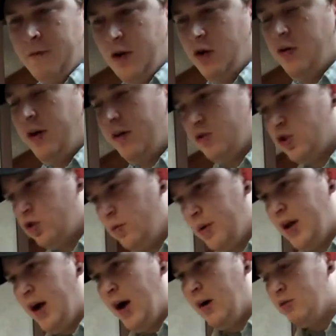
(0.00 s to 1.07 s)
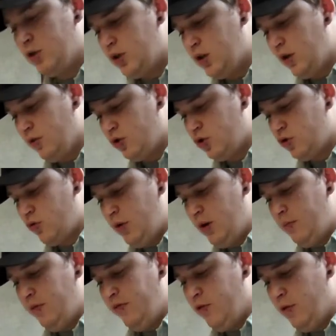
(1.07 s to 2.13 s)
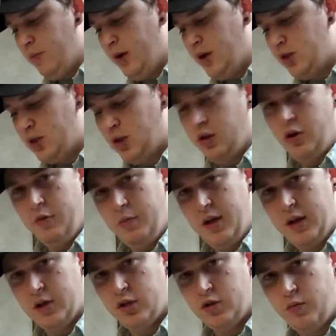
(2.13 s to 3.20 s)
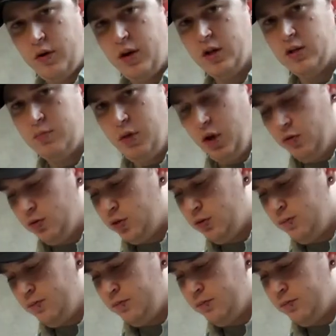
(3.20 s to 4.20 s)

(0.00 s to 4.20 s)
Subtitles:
You only have so many objects on the screen before basically your PS3 explodes.